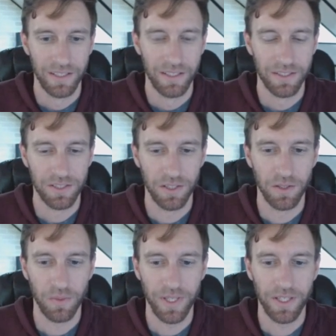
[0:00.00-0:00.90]
So
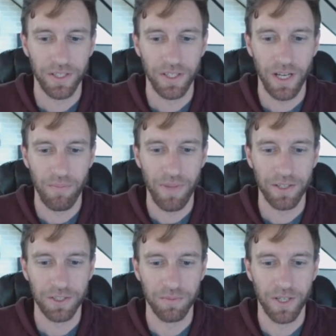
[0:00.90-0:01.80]
we could a better
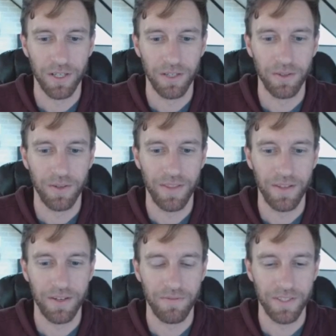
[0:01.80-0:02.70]
tomorrow and
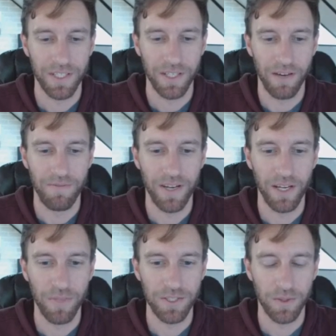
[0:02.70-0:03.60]
then a
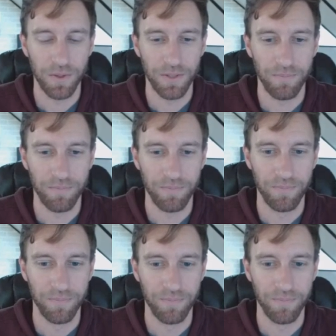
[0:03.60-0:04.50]
fitting mentor
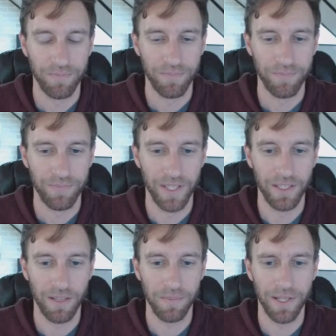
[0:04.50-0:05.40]
and
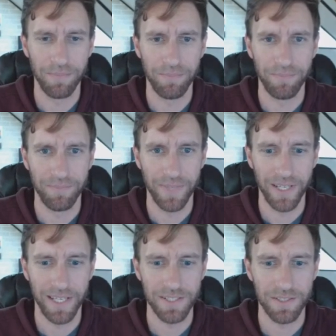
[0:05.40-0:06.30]
double up, I
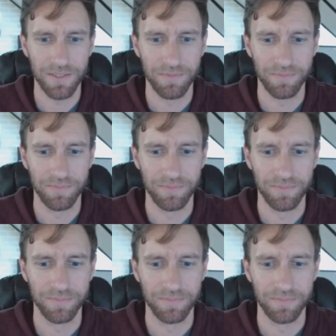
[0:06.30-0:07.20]
guess.
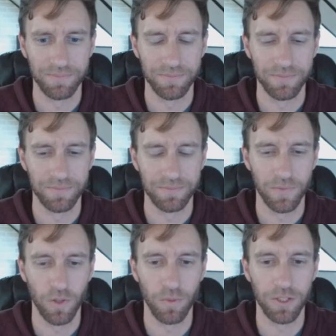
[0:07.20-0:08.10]

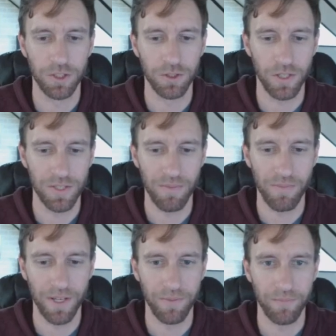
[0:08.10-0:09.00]
Or we just draw
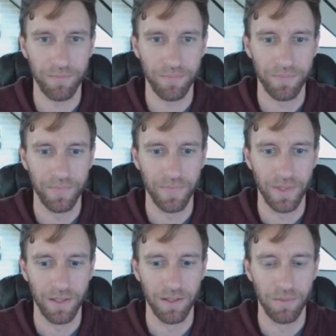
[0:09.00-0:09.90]
something,
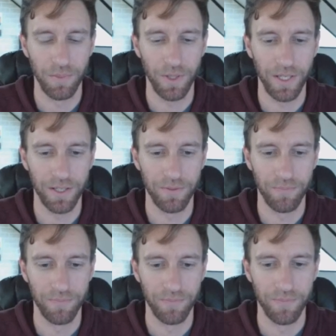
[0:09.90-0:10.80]
put it here.
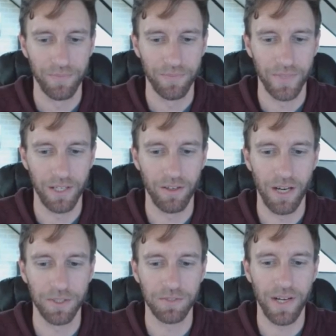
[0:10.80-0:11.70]
I don't know how
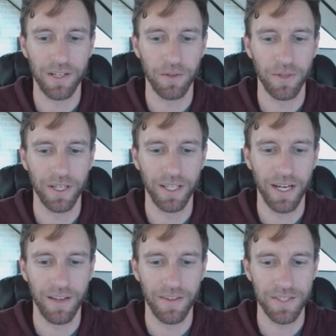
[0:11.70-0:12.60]
much value we're gonna get
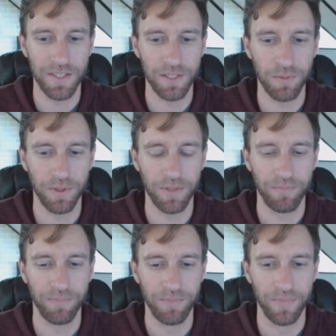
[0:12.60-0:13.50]
out of this at this point,
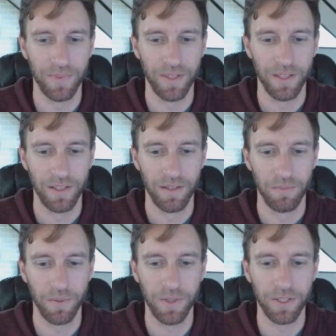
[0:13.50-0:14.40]

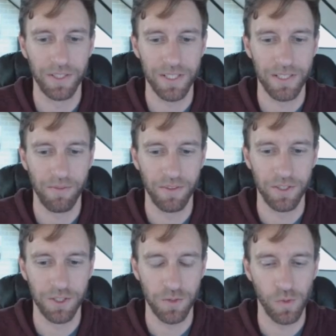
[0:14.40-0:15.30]
but we could get something that's
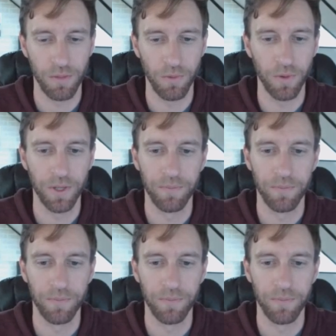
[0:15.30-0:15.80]
just one more.